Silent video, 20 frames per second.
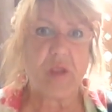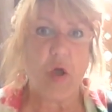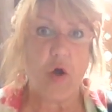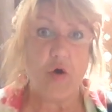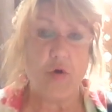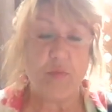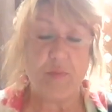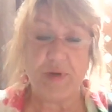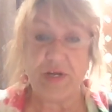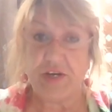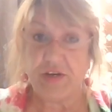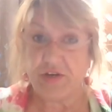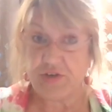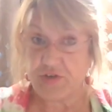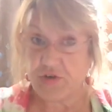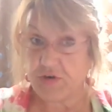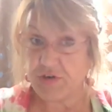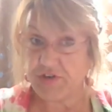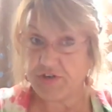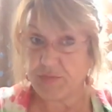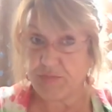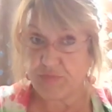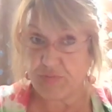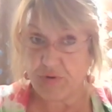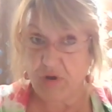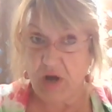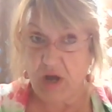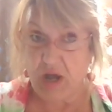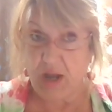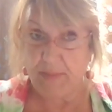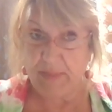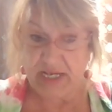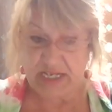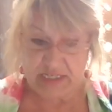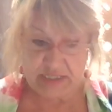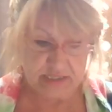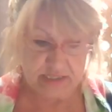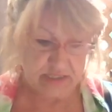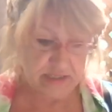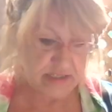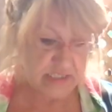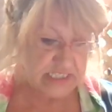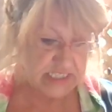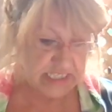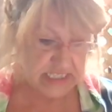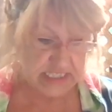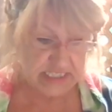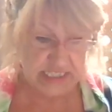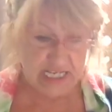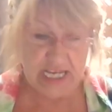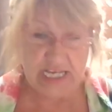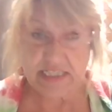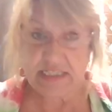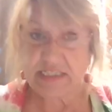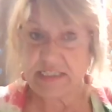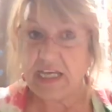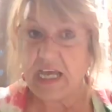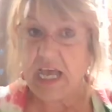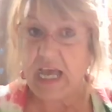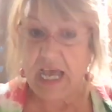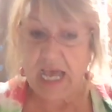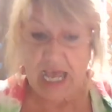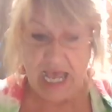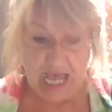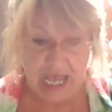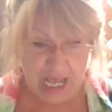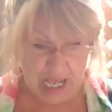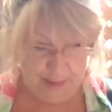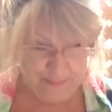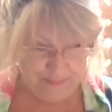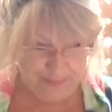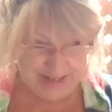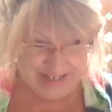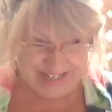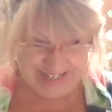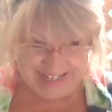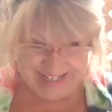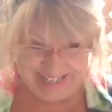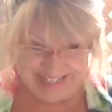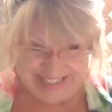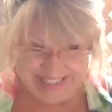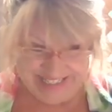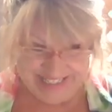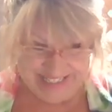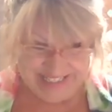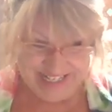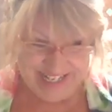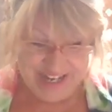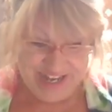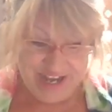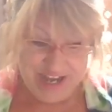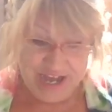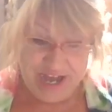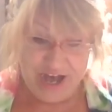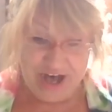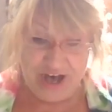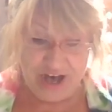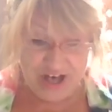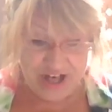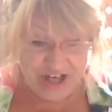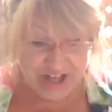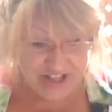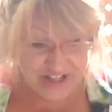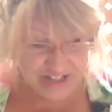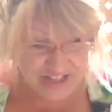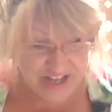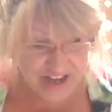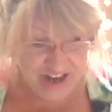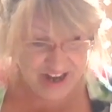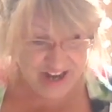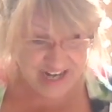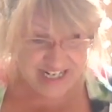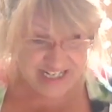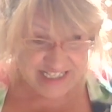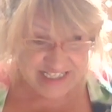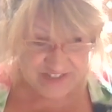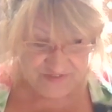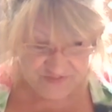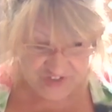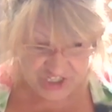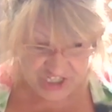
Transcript: opening a door to promise, success, happiness, all kinds of